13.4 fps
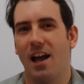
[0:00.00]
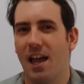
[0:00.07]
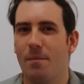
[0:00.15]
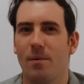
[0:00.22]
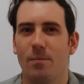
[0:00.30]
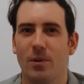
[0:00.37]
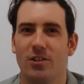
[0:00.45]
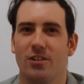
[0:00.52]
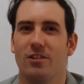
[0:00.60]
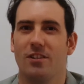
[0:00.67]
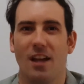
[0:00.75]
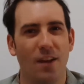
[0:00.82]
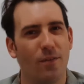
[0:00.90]
I am
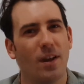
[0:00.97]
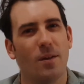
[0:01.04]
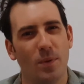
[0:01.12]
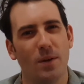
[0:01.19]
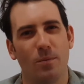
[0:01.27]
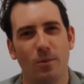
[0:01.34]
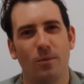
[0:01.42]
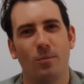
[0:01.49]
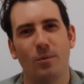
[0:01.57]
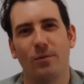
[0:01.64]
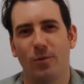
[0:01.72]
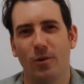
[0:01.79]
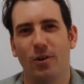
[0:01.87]
ambitious. I have had
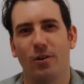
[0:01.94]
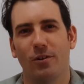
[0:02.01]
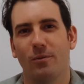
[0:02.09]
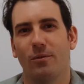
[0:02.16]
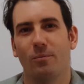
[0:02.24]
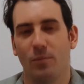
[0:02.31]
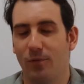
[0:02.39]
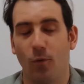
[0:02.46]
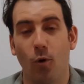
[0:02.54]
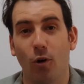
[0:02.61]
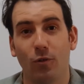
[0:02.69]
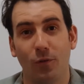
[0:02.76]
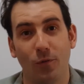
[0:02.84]
people before,
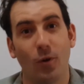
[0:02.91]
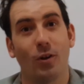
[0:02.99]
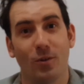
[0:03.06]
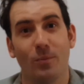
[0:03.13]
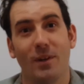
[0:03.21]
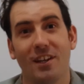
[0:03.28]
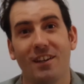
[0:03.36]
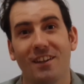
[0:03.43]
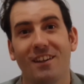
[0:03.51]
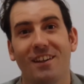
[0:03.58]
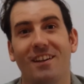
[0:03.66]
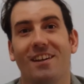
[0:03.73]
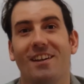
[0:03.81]
before refer to
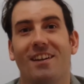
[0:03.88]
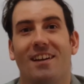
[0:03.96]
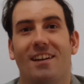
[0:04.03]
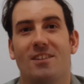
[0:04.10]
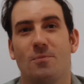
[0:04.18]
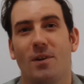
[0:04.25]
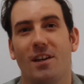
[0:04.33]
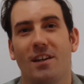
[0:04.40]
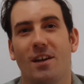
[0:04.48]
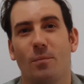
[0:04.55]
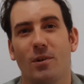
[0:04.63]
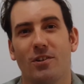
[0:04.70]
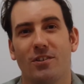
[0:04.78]
me as
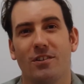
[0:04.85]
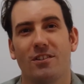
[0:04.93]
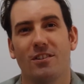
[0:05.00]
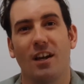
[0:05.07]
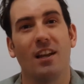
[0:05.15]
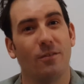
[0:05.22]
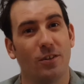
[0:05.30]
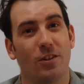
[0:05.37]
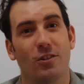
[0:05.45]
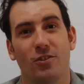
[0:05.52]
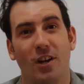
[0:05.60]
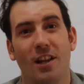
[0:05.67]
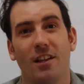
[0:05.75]
being ambitious. I lived
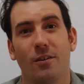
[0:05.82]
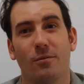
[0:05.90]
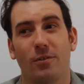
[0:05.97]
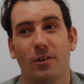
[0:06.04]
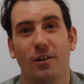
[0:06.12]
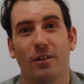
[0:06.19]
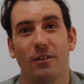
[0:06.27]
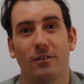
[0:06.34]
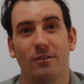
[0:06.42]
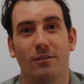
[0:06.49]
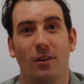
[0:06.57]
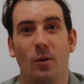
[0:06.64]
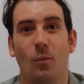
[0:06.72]
in Australia
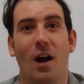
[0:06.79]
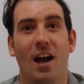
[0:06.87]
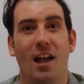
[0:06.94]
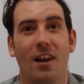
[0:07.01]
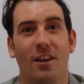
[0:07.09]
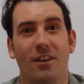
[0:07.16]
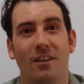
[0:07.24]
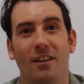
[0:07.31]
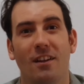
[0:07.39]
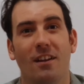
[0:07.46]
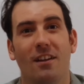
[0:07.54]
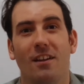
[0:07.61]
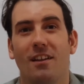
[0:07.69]
for a while,
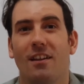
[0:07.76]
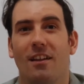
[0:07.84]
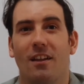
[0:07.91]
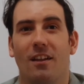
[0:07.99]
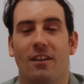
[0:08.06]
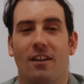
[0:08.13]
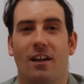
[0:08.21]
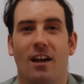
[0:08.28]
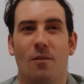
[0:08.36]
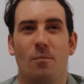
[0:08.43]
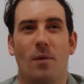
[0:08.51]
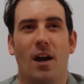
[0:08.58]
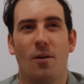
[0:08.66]
and
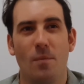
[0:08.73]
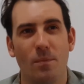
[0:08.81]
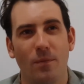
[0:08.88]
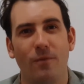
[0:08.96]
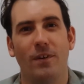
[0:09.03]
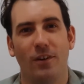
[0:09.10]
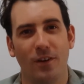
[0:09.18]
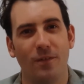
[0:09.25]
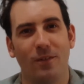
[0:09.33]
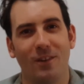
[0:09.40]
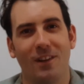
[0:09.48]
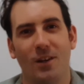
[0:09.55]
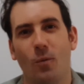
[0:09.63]
I, I remember
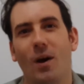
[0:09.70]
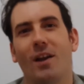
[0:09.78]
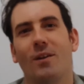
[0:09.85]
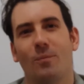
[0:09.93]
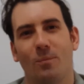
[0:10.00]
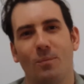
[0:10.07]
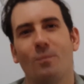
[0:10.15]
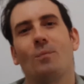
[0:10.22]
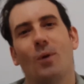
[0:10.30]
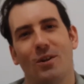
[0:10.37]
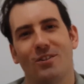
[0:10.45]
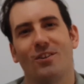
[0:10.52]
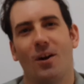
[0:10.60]
very vividly one
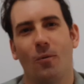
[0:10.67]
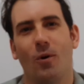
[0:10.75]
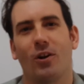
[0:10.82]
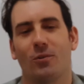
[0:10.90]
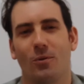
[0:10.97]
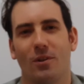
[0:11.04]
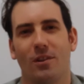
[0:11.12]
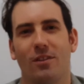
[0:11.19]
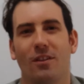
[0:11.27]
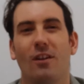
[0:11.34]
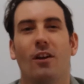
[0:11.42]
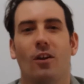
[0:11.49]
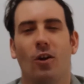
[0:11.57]
person I worked with
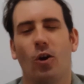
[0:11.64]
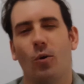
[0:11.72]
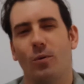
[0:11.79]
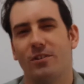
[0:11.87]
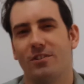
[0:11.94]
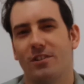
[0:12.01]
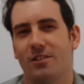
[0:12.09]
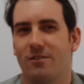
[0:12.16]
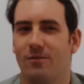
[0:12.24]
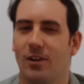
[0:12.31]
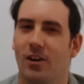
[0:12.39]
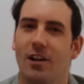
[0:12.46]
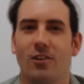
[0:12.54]
who
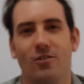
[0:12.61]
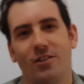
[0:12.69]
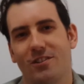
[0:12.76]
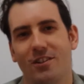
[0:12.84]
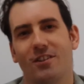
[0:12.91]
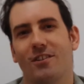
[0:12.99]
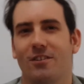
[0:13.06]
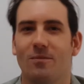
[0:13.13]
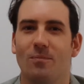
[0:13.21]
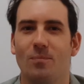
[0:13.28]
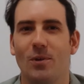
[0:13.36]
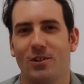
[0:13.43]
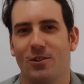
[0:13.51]
was very interested
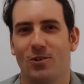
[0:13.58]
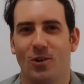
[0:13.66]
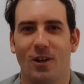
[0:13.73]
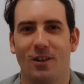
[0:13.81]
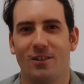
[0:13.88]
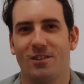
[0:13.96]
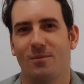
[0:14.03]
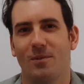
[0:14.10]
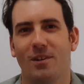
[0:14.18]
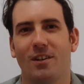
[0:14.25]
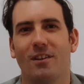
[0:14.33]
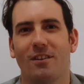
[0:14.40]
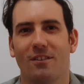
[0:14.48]
in music
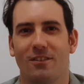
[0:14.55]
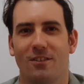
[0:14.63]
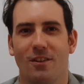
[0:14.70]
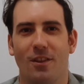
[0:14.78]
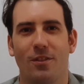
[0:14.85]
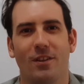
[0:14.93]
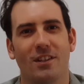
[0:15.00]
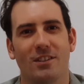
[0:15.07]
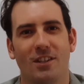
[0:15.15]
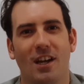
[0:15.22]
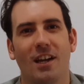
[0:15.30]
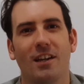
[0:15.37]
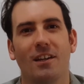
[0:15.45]
journalism and sort of the
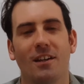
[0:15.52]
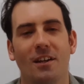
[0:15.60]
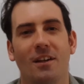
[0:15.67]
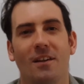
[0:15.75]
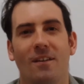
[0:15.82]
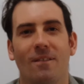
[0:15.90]
things I